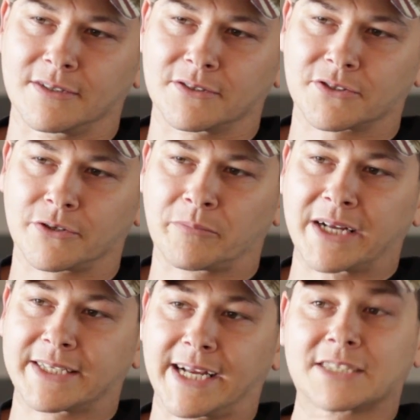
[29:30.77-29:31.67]
So
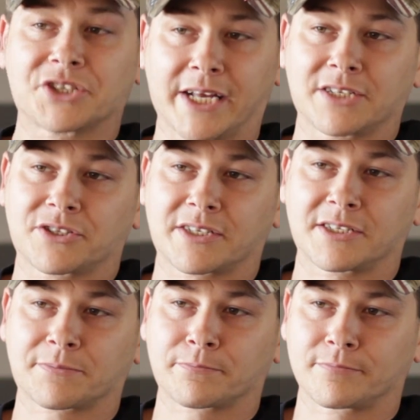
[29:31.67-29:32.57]
my dad changed
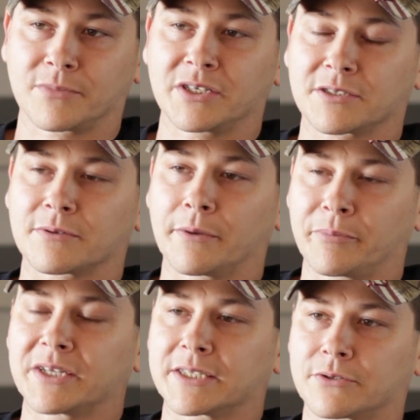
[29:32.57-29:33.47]
his
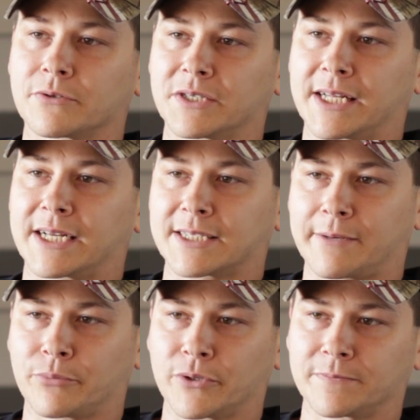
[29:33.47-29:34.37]
opinion on that at
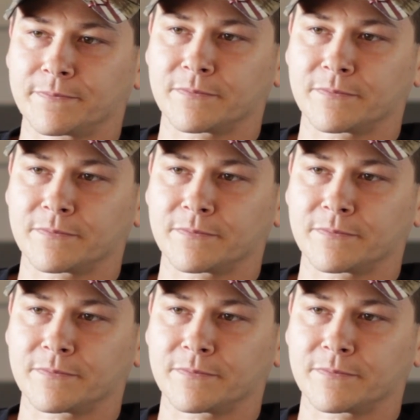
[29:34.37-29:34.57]
that point.